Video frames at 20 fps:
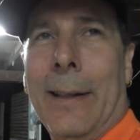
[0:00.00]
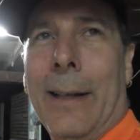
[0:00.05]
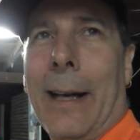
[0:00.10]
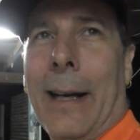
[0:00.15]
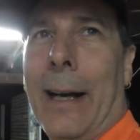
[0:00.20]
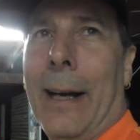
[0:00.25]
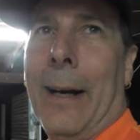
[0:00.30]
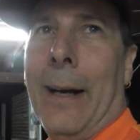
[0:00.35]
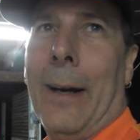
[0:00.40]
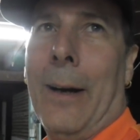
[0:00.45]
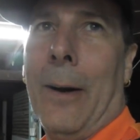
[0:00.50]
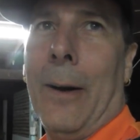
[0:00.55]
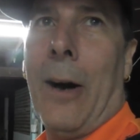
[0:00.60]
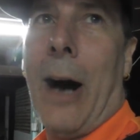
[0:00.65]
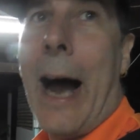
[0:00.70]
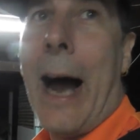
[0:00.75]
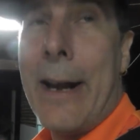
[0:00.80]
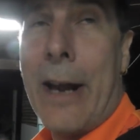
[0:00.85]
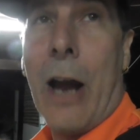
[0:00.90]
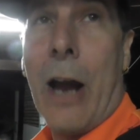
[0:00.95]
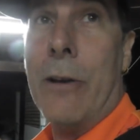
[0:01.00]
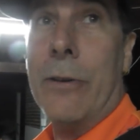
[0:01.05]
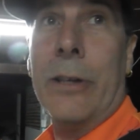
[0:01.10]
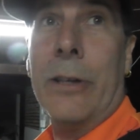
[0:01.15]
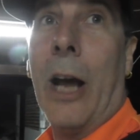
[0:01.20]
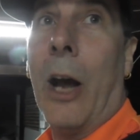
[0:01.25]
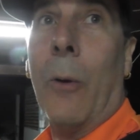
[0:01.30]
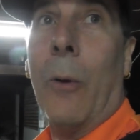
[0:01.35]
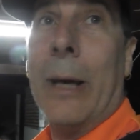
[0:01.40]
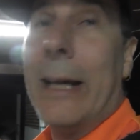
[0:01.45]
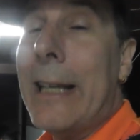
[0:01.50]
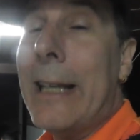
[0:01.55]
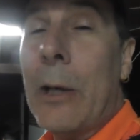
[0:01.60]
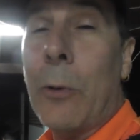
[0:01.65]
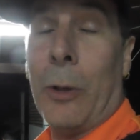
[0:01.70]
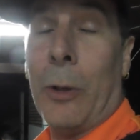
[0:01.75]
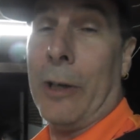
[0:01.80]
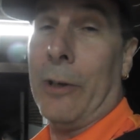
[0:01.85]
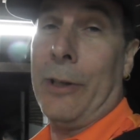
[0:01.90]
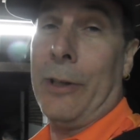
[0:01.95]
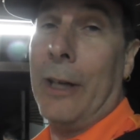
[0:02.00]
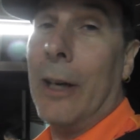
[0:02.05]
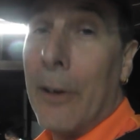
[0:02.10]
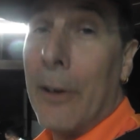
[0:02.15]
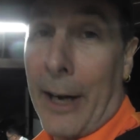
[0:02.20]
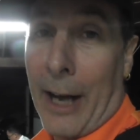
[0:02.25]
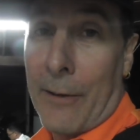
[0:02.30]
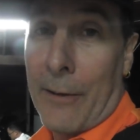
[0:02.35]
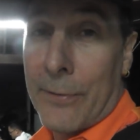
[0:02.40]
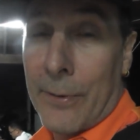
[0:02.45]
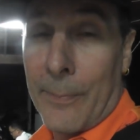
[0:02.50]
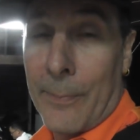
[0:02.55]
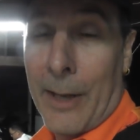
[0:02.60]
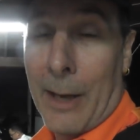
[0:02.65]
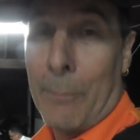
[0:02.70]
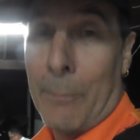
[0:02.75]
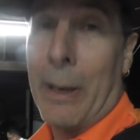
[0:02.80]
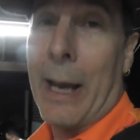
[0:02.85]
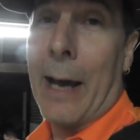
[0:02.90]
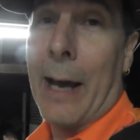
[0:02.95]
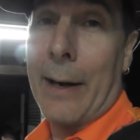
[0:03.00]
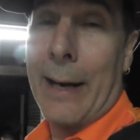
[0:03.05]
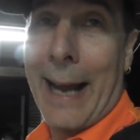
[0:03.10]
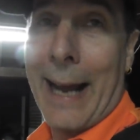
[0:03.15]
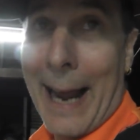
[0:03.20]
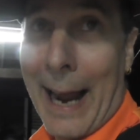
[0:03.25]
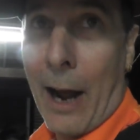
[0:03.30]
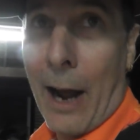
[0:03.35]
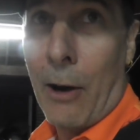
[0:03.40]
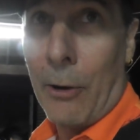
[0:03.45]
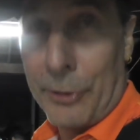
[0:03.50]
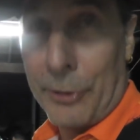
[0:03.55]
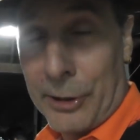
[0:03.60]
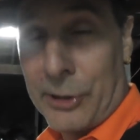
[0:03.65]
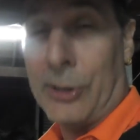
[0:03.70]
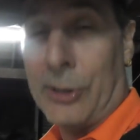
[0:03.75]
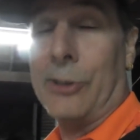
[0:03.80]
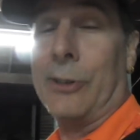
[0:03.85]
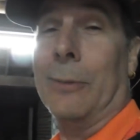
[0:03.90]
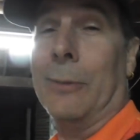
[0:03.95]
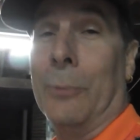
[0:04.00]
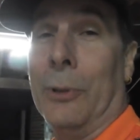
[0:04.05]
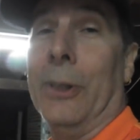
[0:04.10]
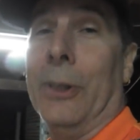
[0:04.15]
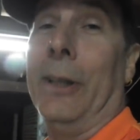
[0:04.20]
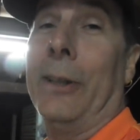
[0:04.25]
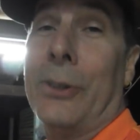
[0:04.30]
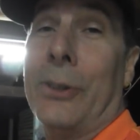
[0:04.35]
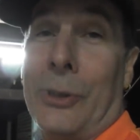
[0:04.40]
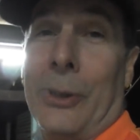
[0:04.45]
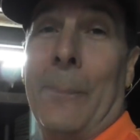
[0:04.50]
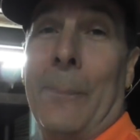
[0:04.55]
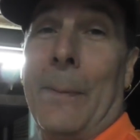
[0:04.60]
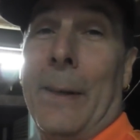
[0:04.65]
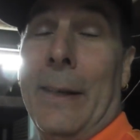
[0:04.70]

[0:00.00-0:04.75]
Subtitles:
I don't know anywhere near enough about how the system works.